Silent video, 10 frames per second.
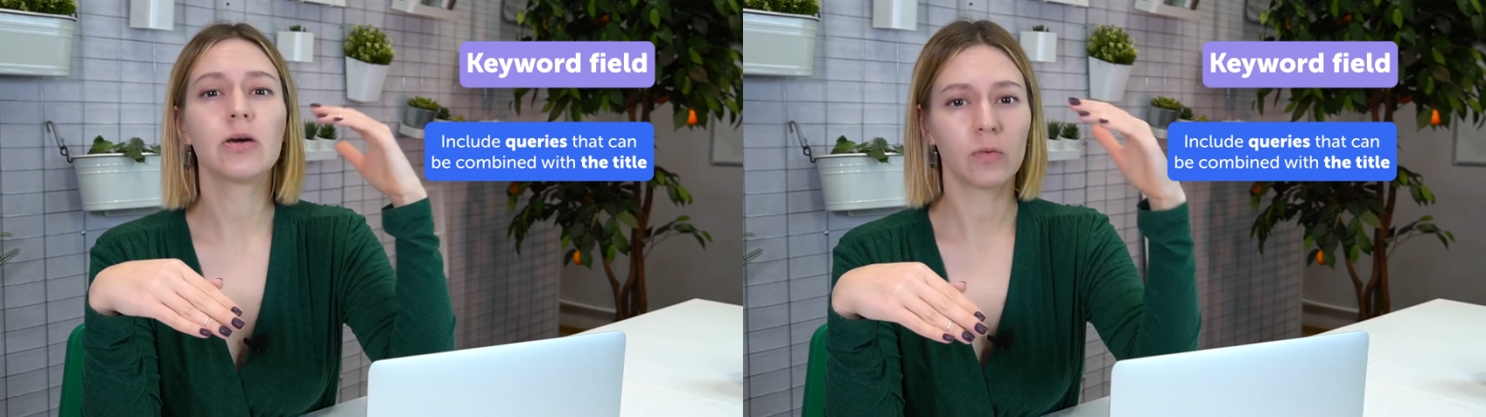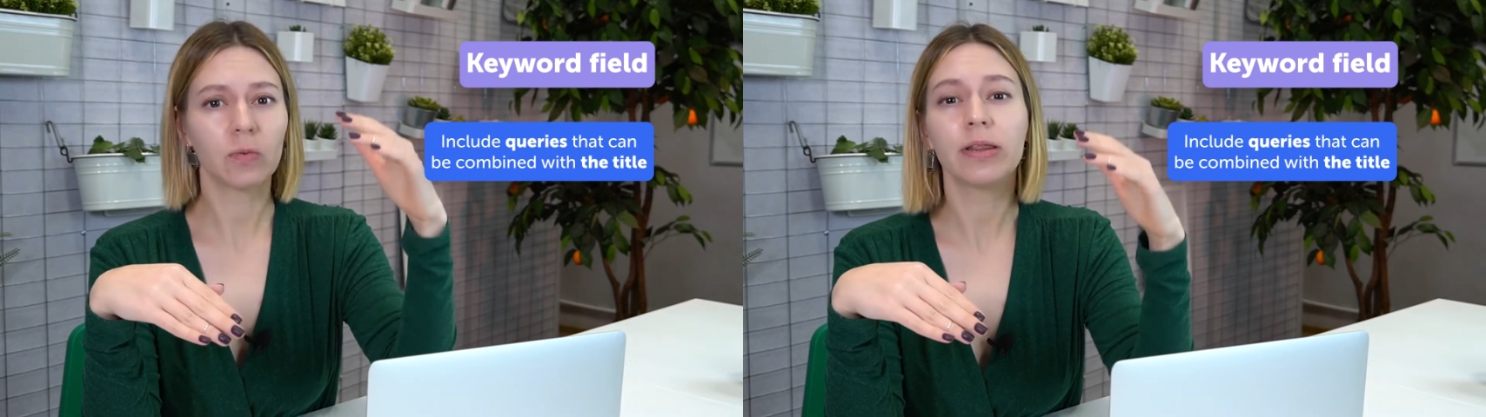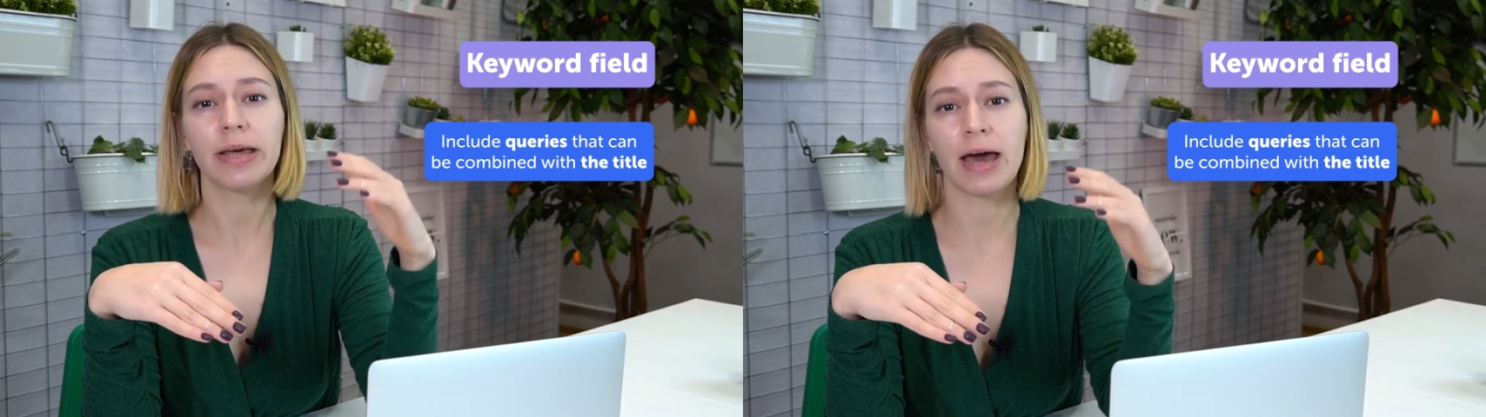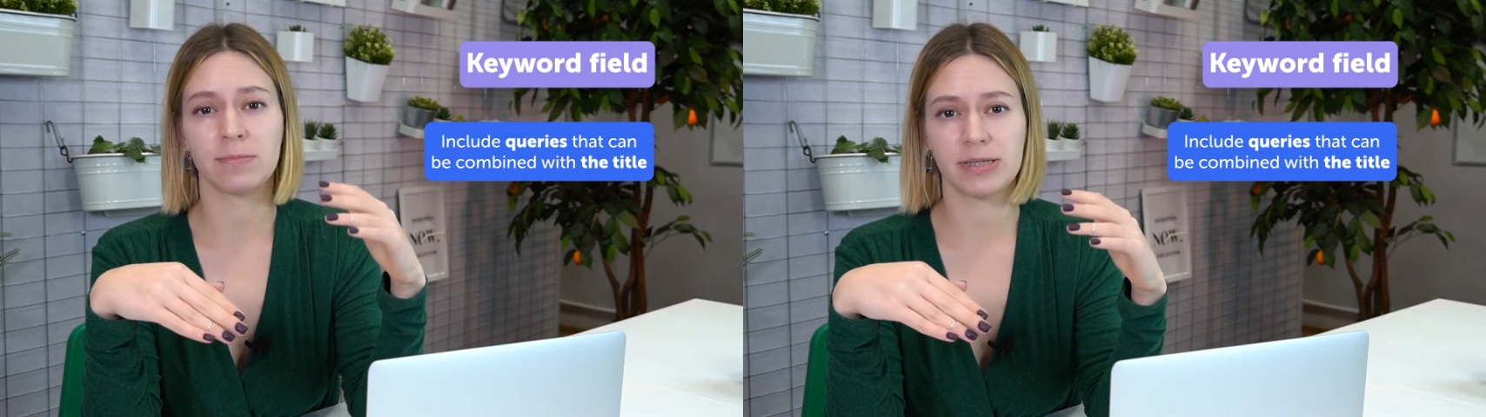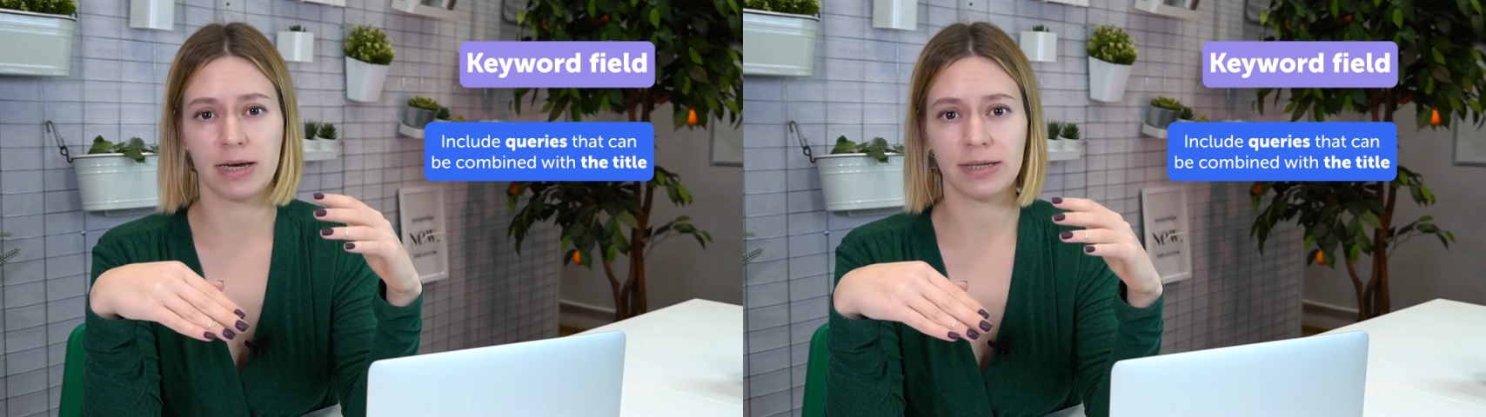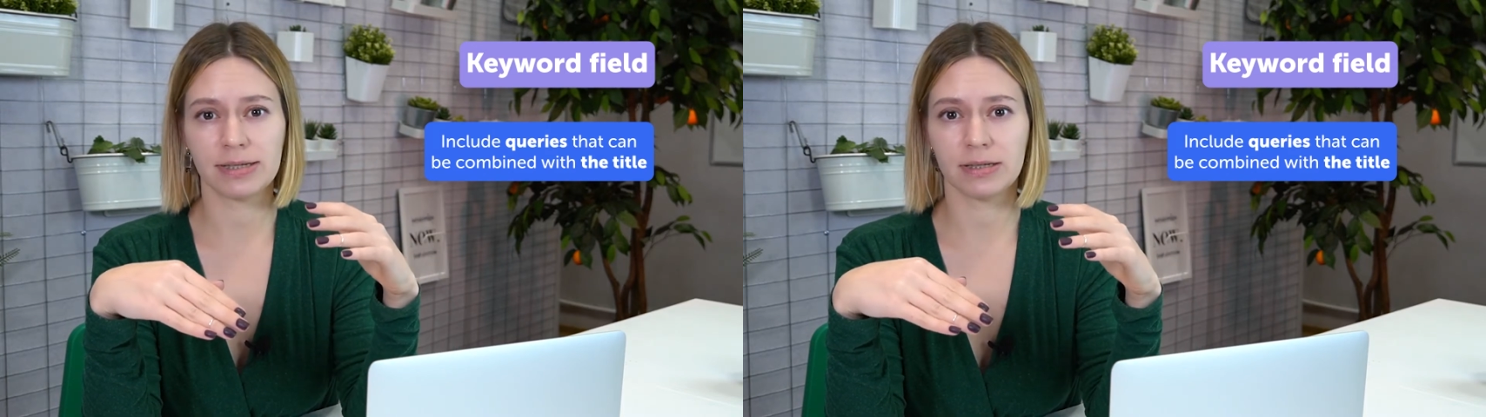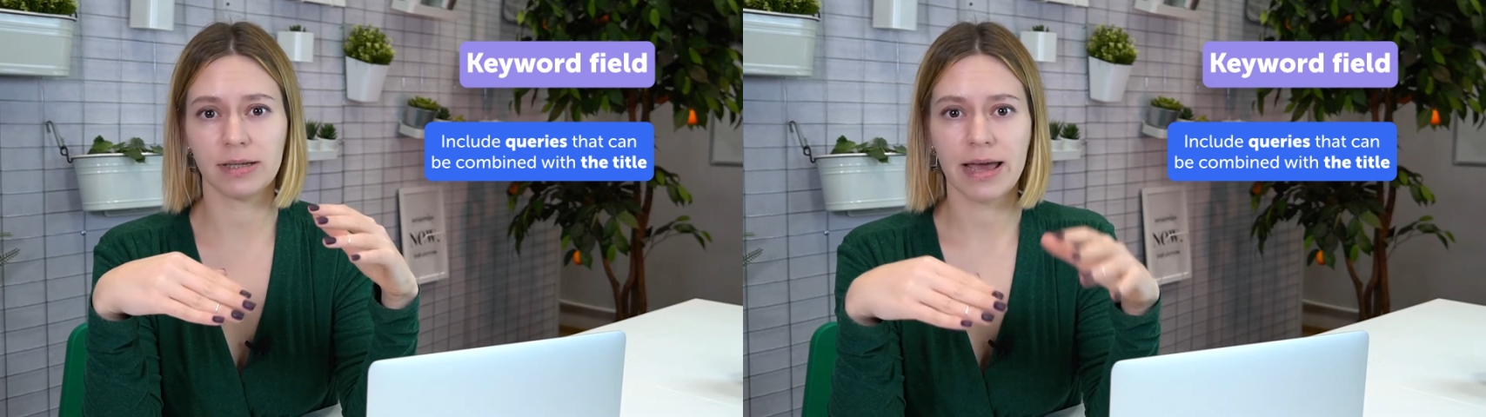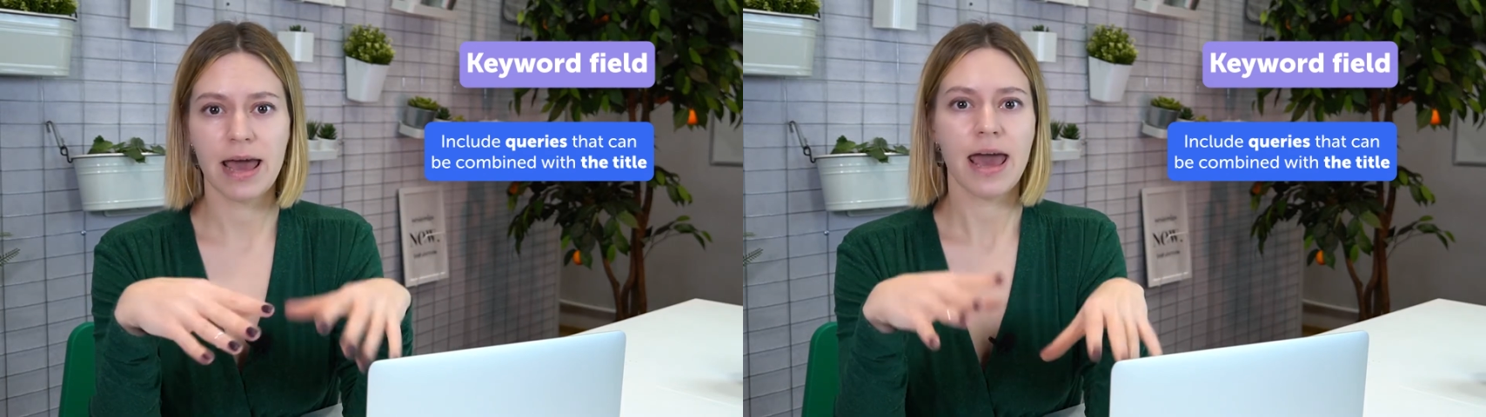with the app title.
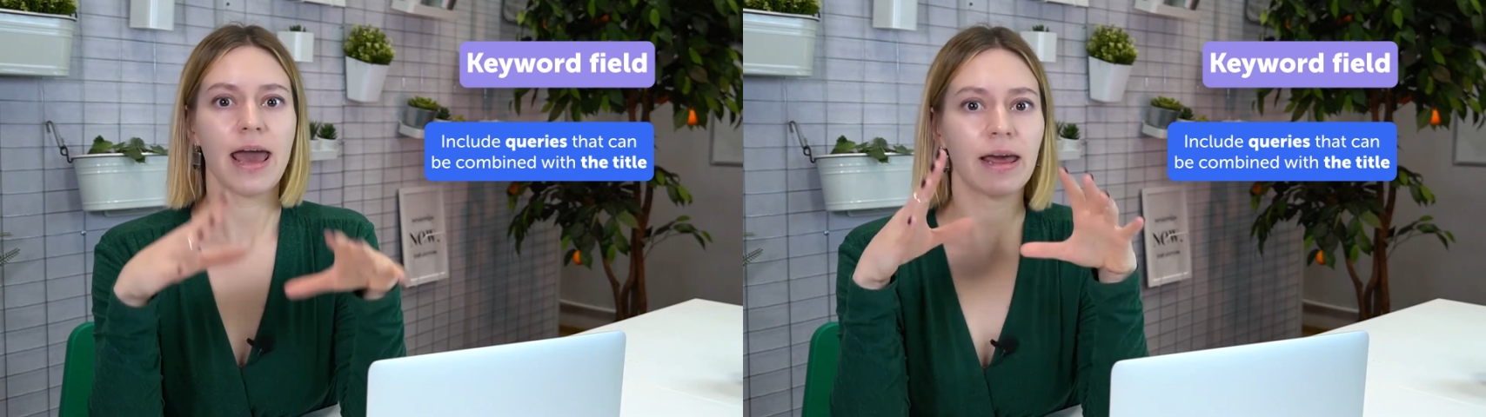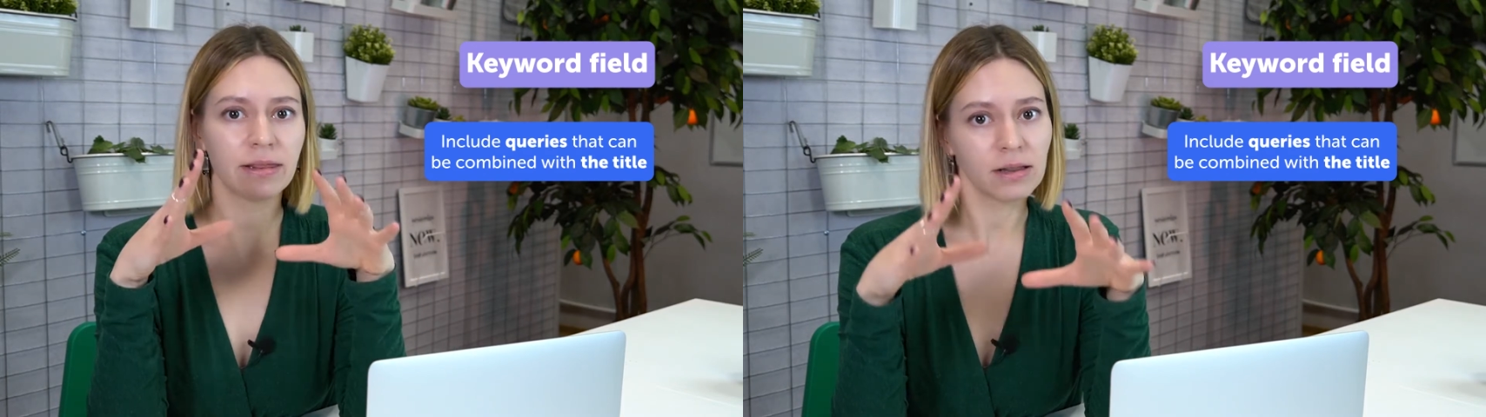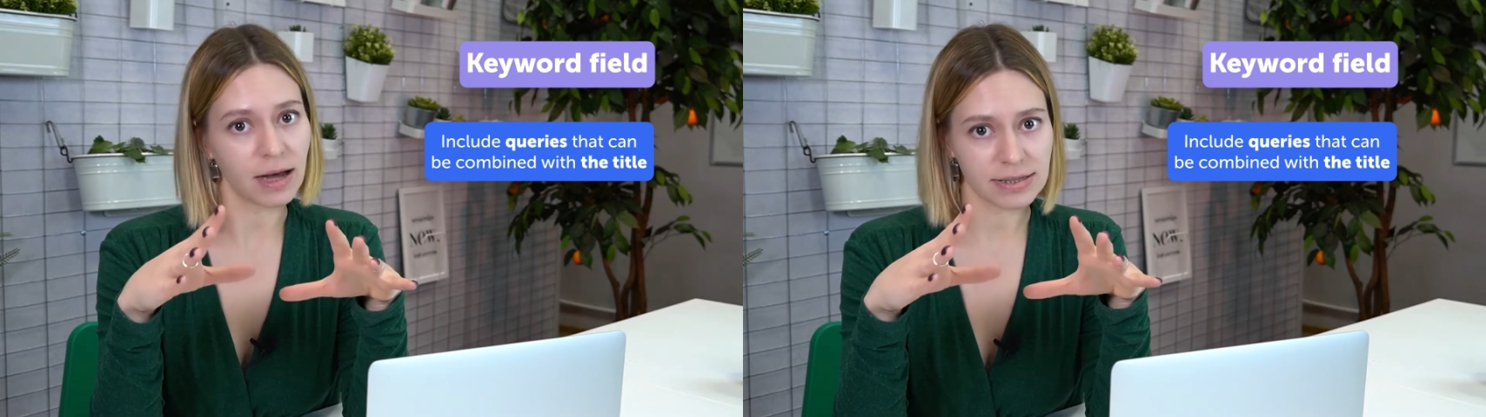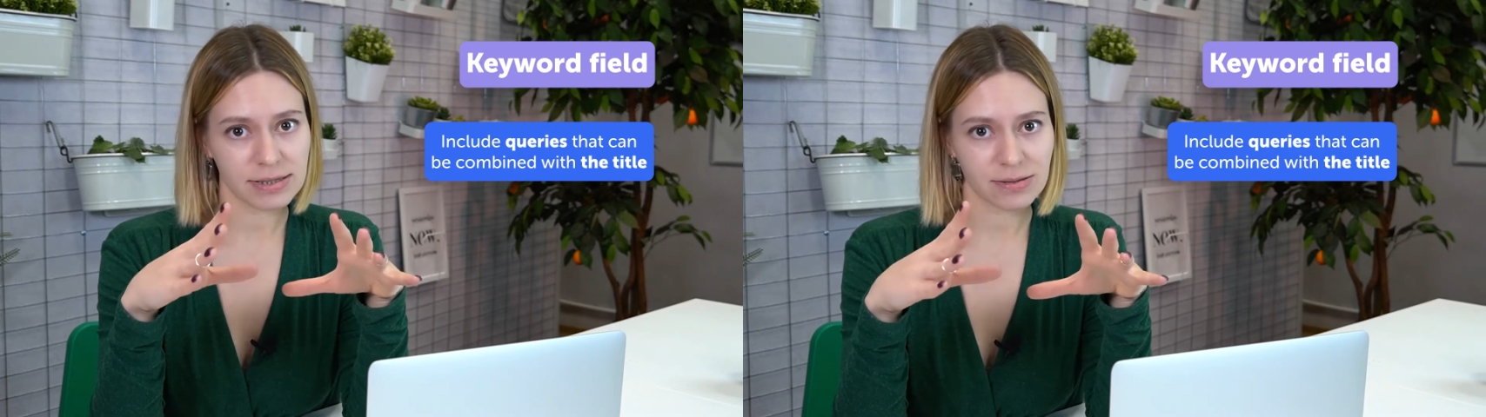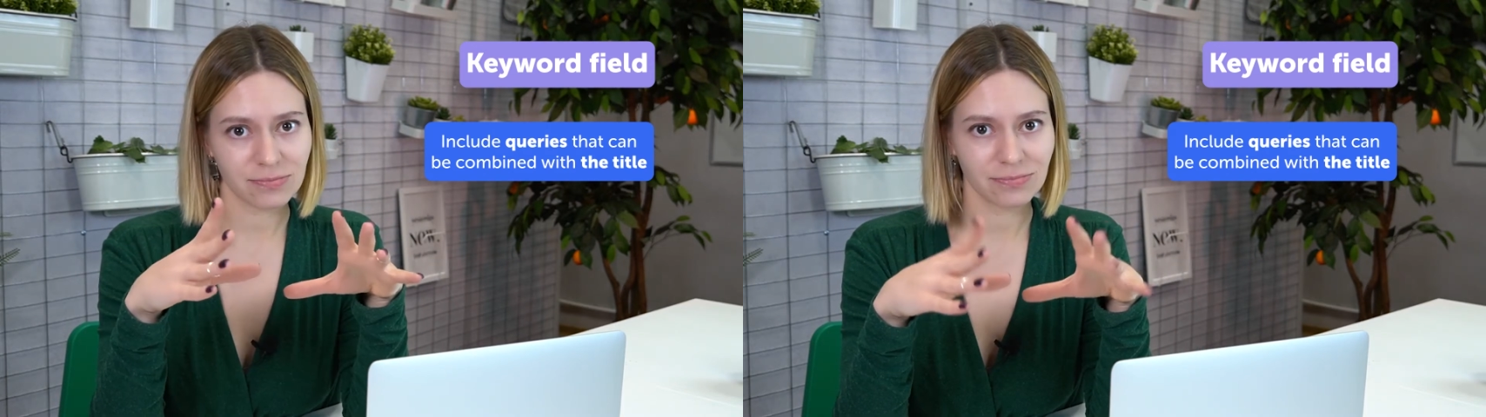And the last,